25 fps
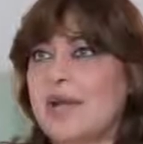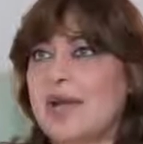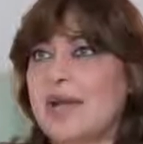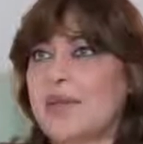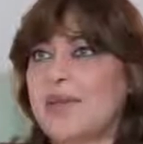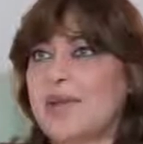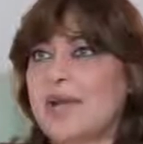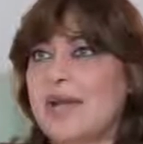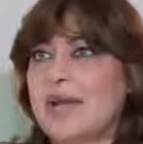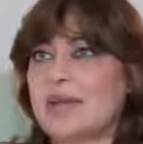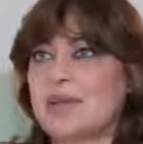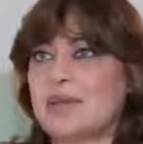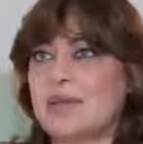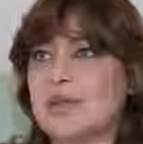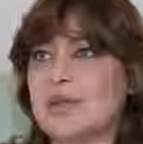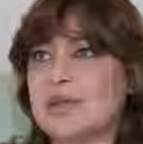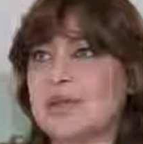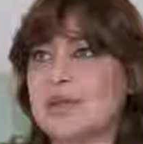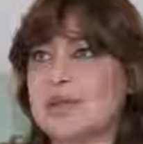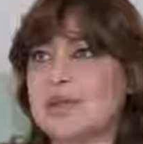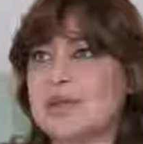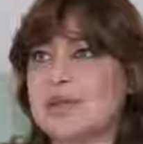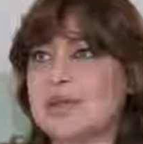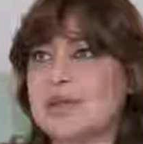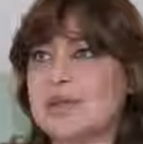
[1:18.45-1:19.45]
I mean,
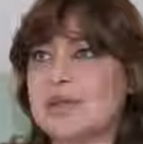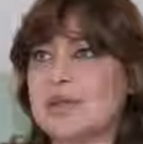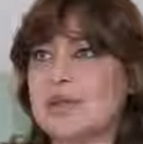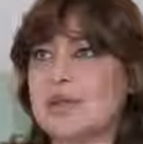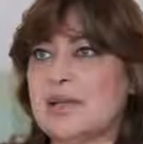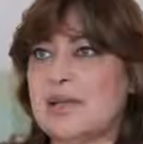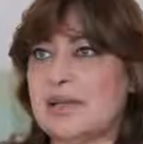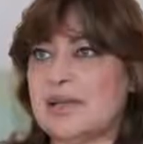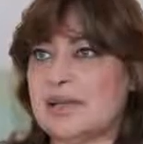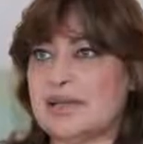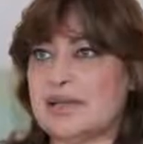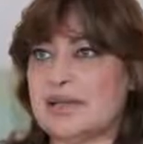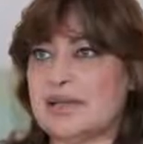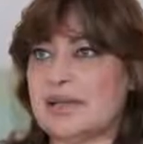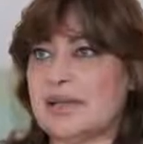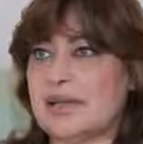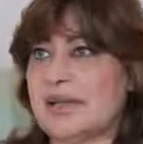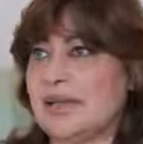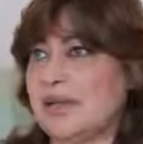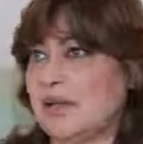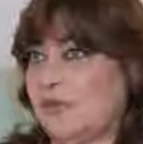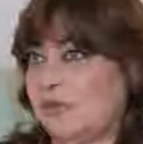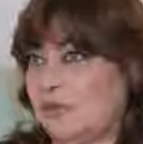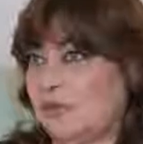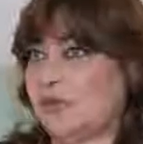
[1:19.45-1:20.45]
actually,
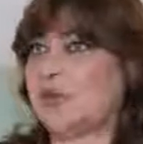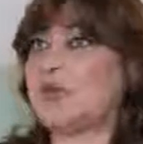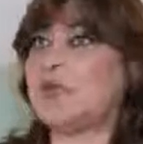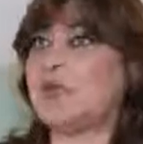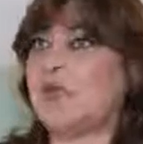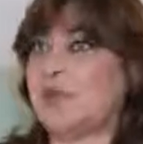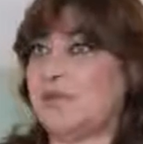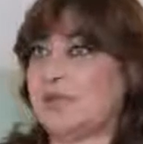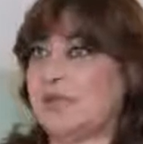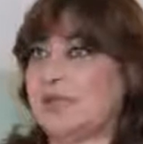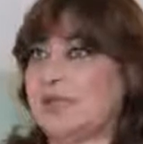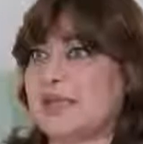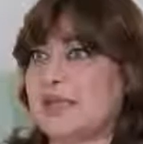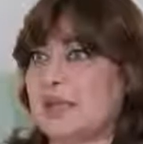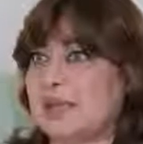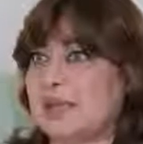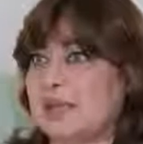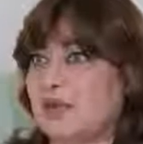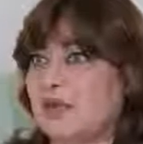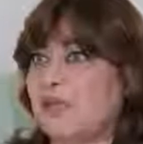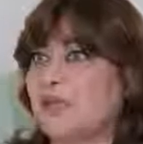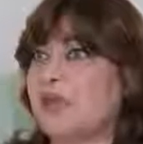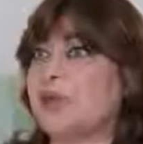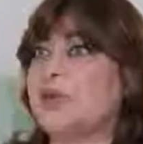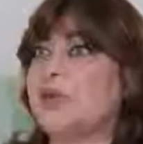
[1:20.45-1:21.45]
the first
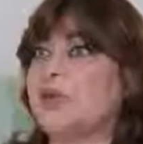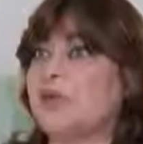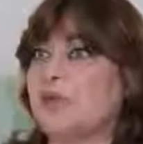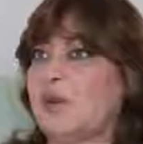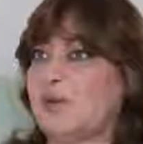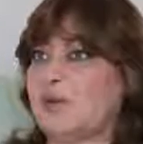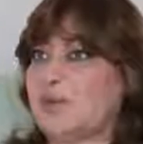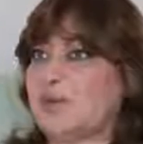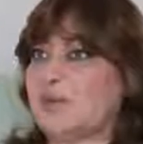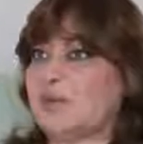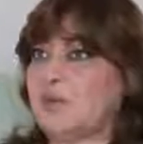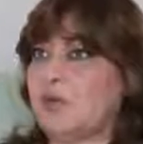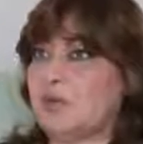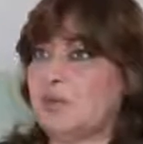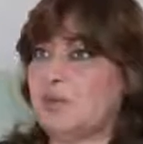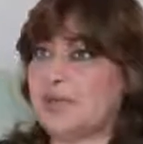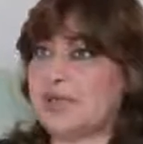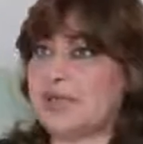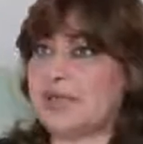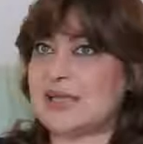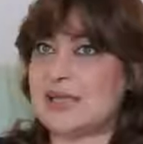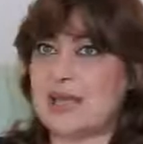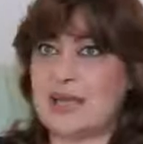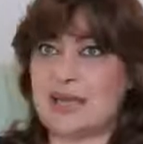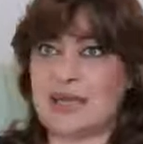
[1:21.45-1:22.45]
feminist movement
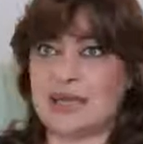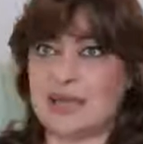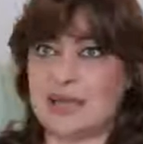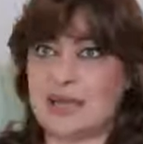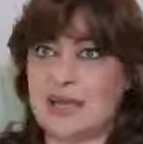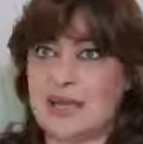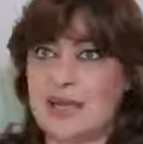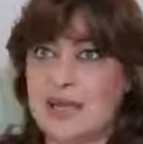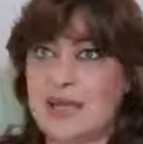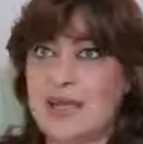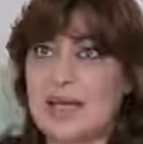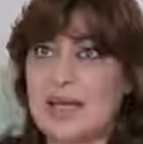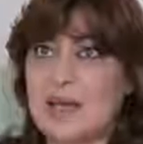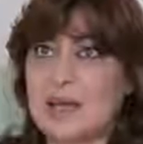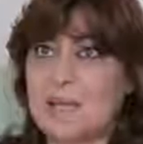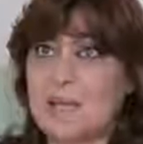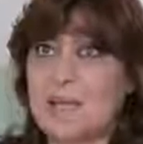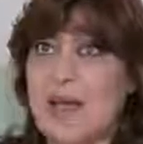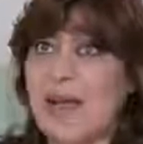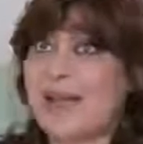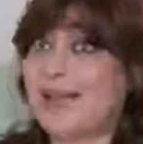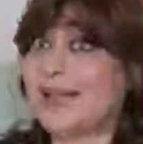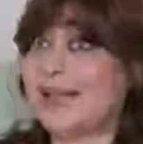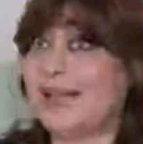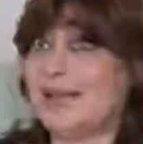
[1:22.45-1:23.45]
started
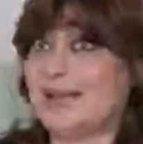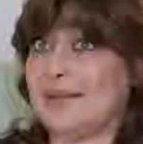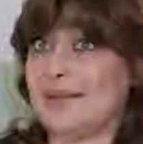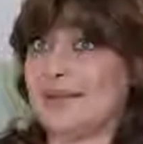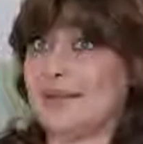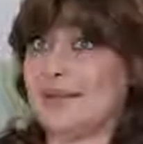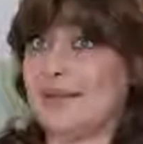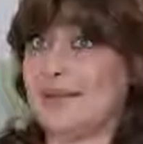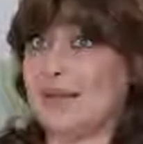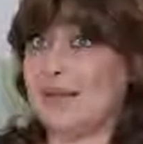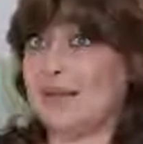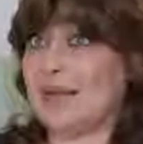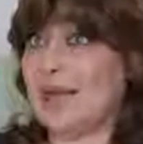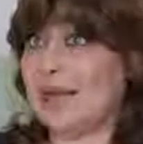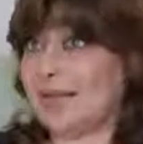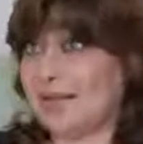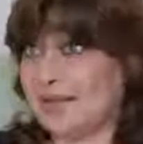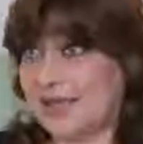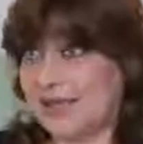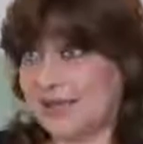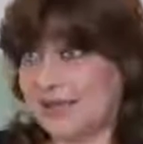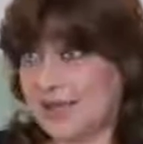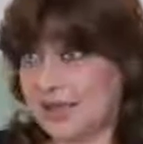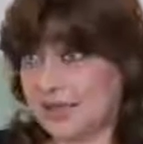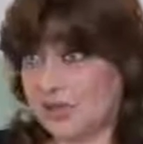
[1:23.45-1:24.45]
back in the
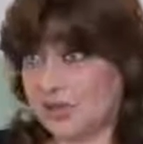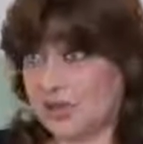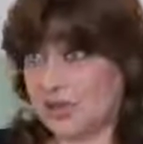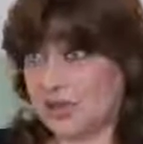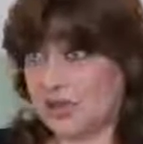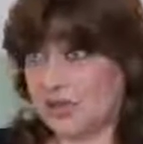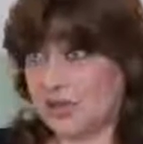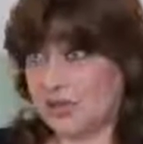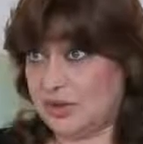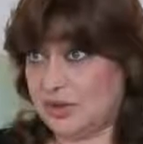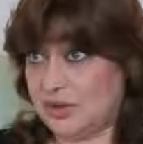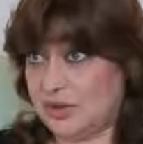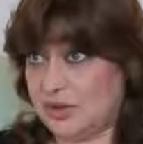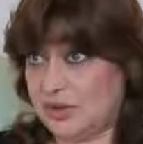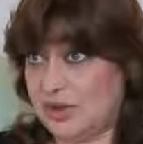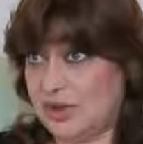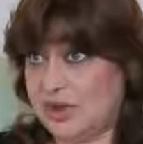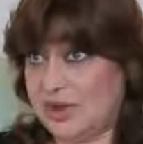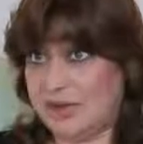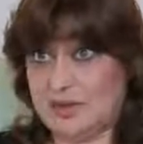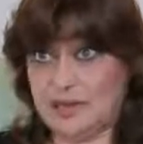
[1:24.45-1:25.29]
19th century in Turkey.